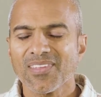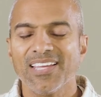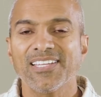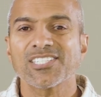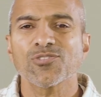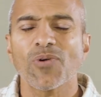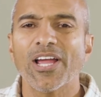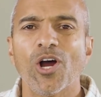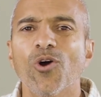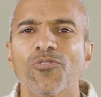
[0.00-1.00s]
And this is
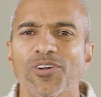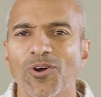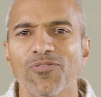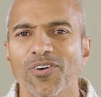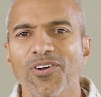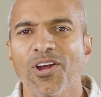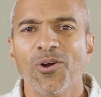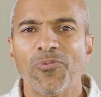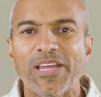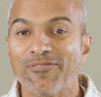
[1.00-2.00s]
why over and over,
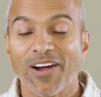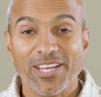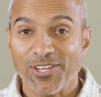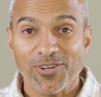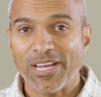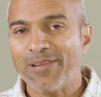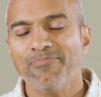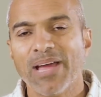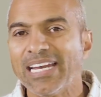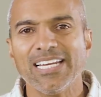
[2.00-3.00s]
we invite you in
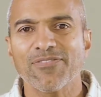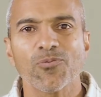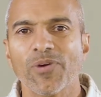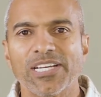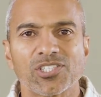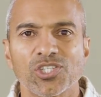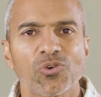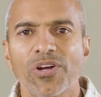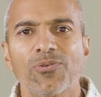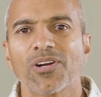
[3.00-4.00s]
many different ways to
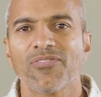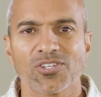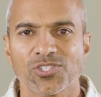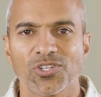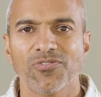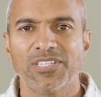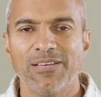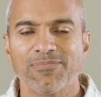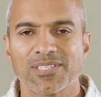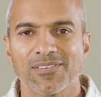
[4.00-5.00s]
join one of our serve
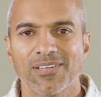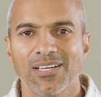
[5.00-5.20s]
teams.